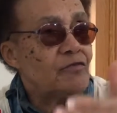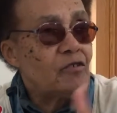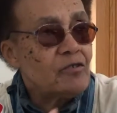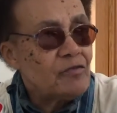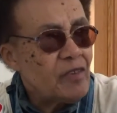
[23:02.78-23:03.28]

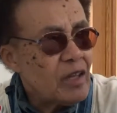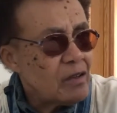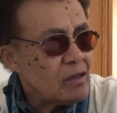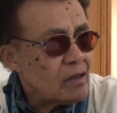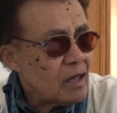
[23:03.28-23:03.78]
First
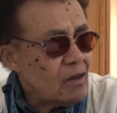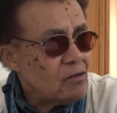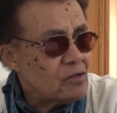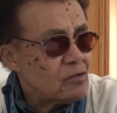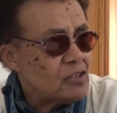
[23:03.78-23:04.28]
Vatican
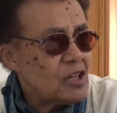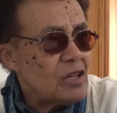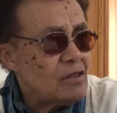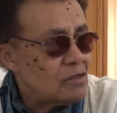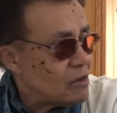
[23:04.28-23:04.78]
Council
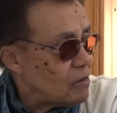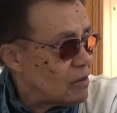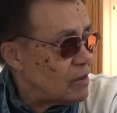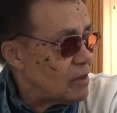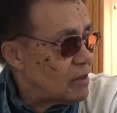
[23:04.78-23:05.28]
changed all
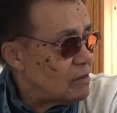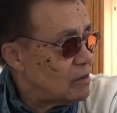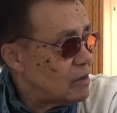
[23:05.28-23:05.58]
of that.